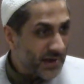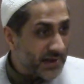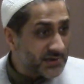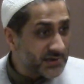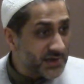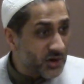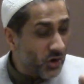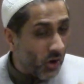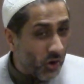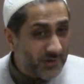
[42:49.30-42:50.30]
It's the
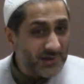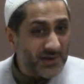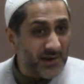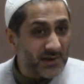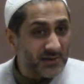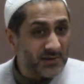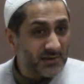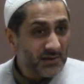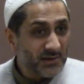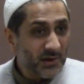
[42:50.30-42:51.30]
content
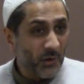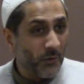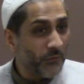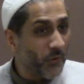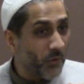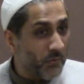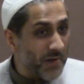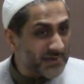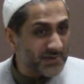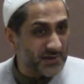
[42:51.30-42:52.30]
of your
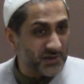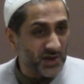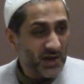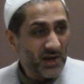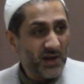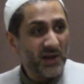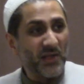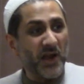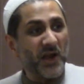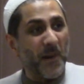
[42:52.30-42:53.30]
message
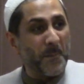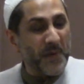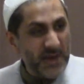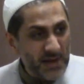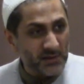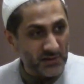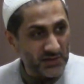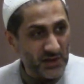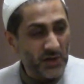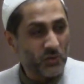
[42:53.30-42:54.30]
that
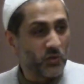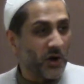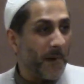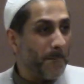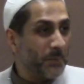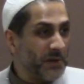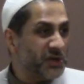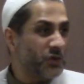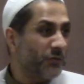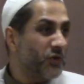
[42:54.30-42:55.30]
appeals to the
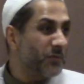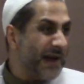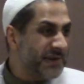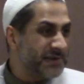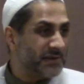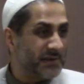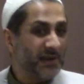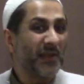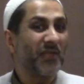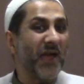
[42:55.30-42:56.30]
completion of
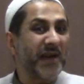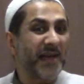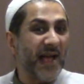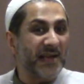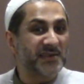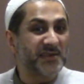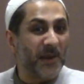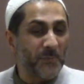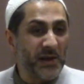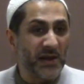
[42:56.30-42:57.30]
humanity. That has the
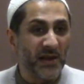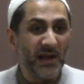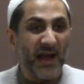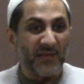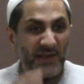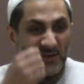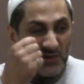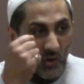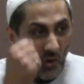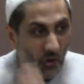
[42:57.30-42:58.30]
appeal, and that's
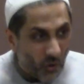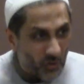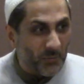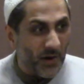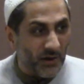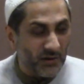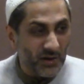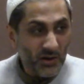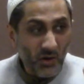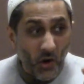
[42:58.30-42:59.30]
the hallmark
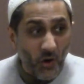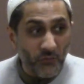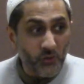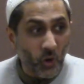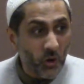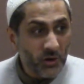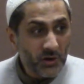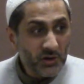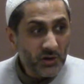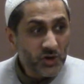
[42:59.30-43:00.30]
of
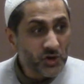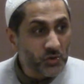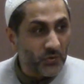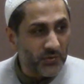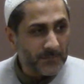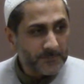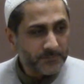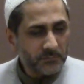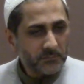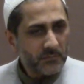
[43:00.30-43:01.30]
your truth.
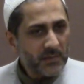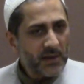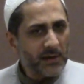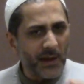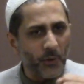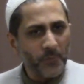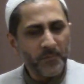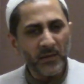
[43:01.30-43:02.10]
Now,